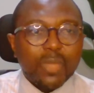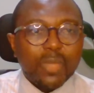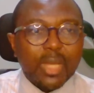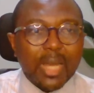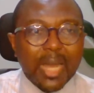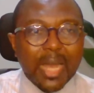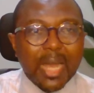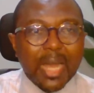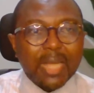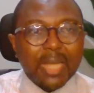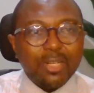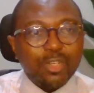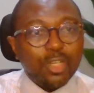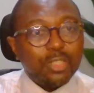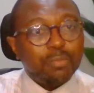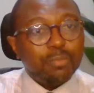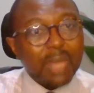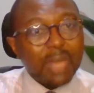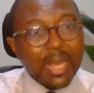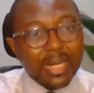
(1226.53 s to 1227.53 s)
are
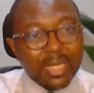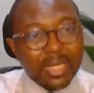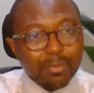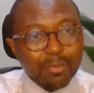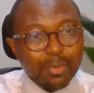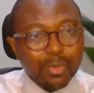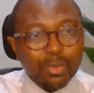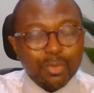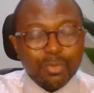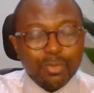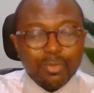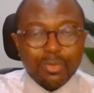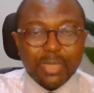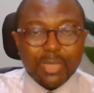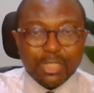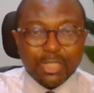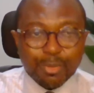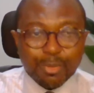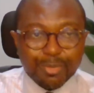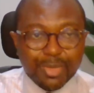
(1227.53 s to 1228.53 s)
not malleable. There are
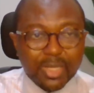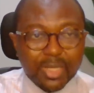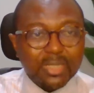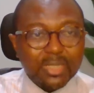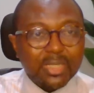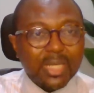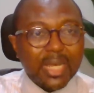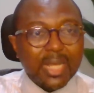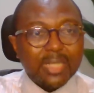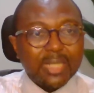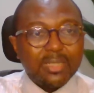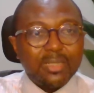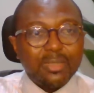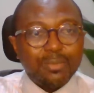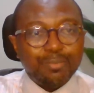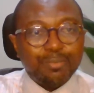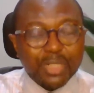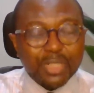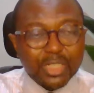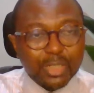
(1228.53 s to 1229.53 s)
some things that
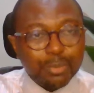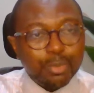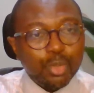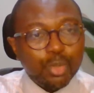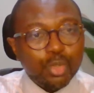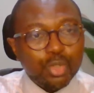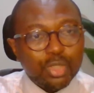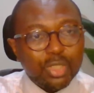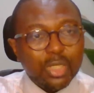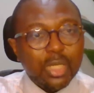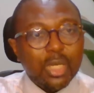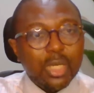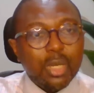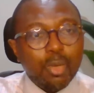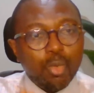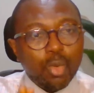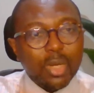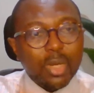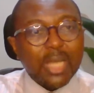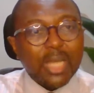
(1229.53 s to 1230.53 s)
principles
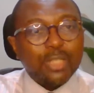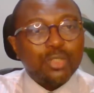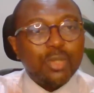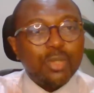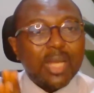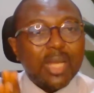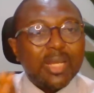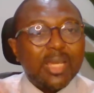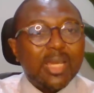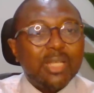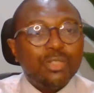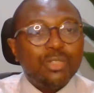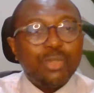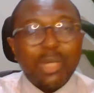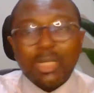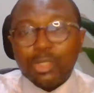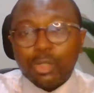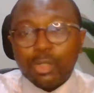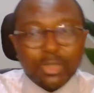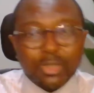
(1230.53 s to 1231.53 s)
one has to adhere to
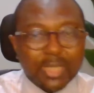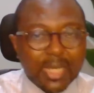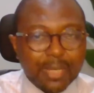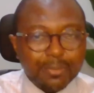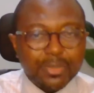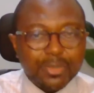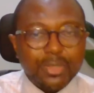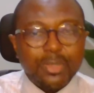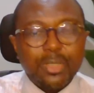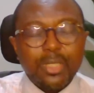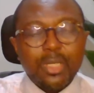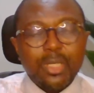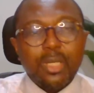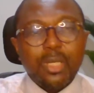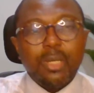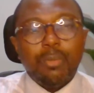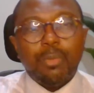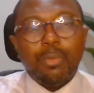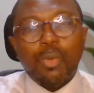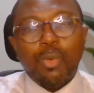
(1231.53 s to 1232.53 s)
at all times.
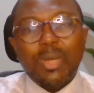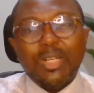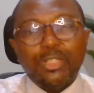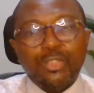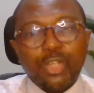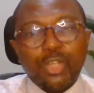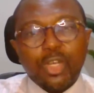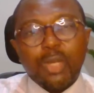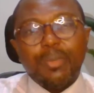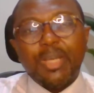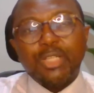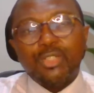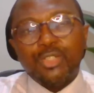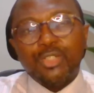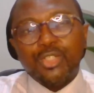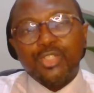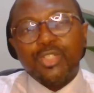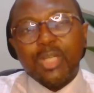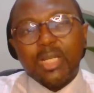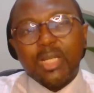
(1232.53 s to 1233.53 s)
But when you talk about
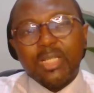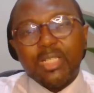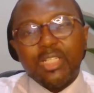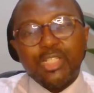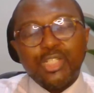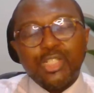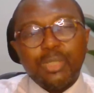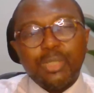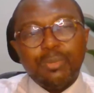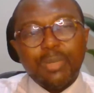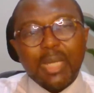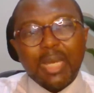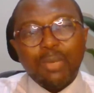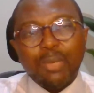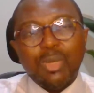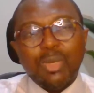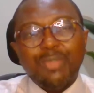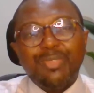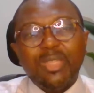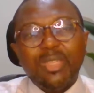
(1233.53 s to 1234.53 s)
situational leadership and
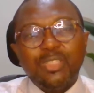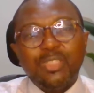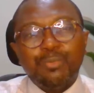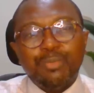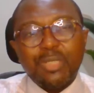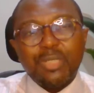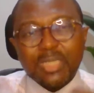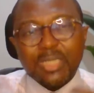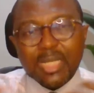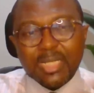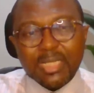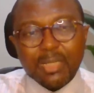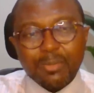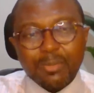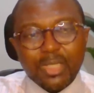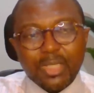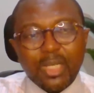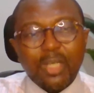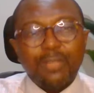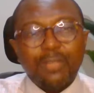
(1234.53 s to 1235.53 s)
when things present
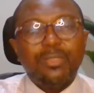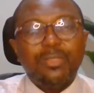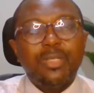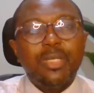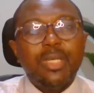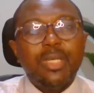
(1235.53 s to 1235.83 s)
themselves,